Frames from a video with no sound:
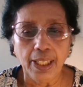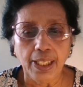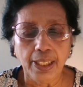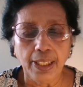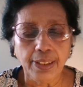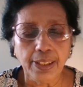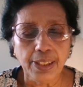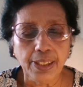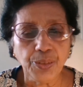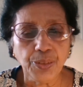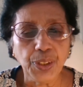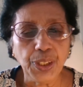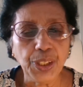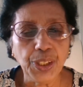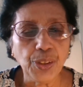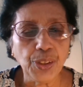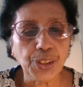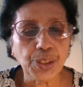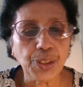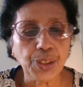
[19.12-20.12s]
This
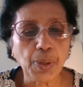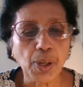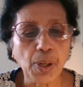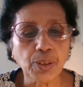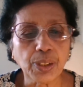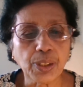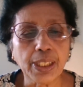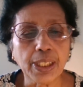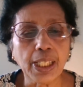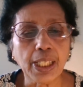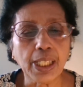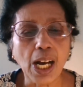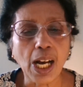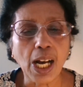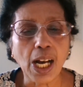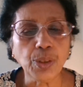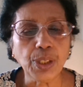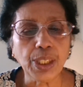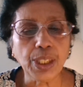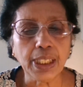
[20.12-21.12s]
video is about an
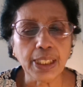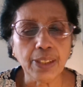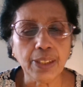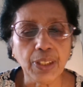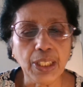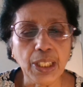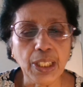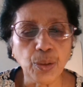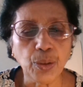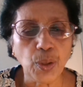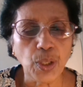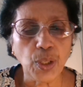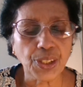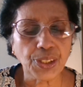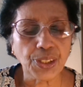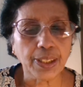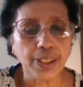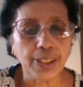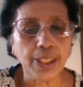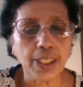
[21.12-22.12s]
accounting
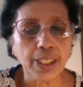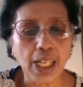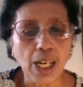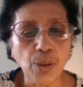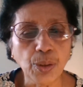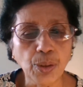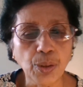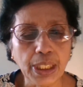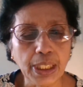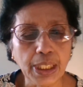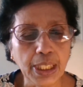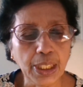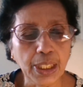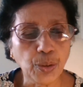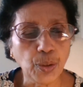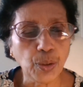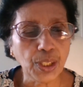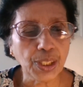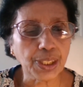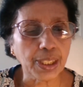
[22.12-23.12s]
equation, the accounting
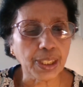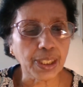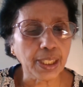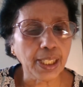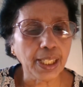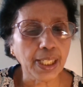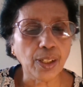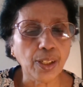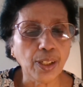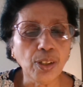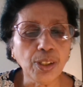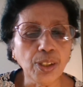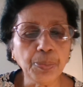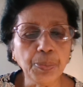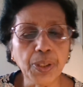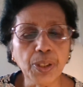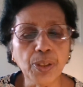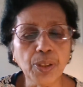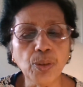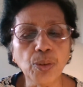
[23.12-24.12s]
equation. An
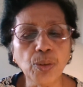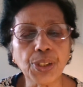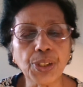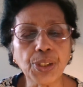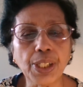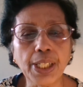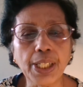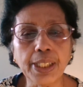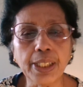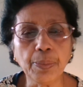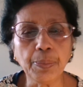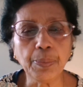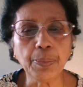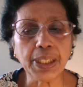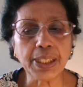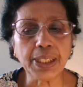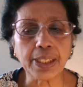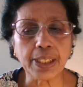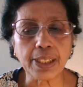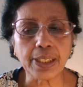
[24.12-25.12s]
entrepreneur who is running a
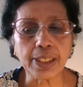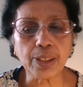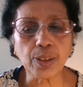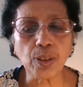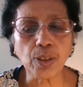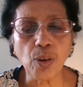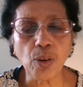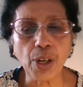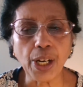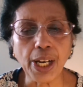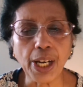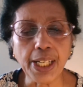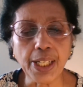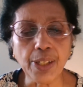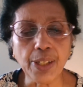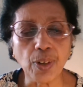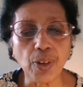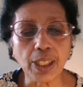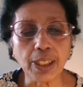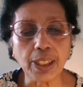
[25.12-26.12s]
business or
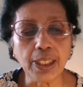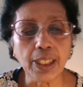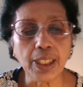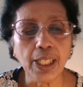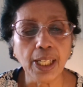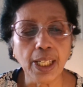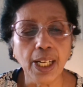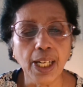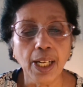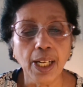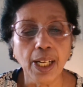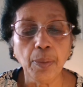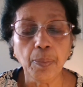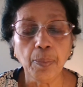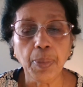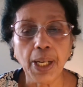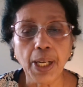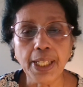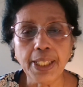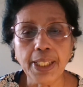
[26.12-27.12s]
anyone
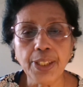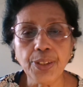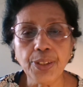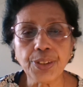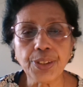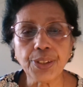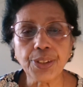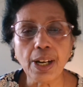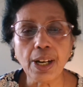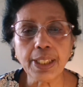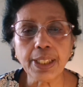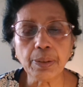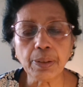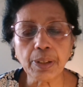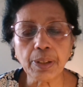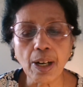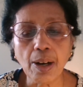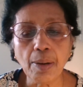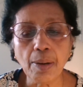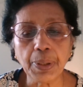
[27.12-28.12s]
planning to start a
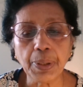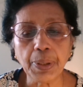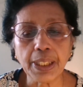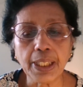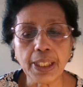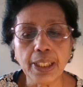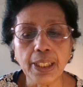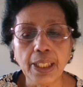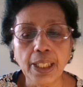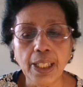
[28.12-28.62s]
company,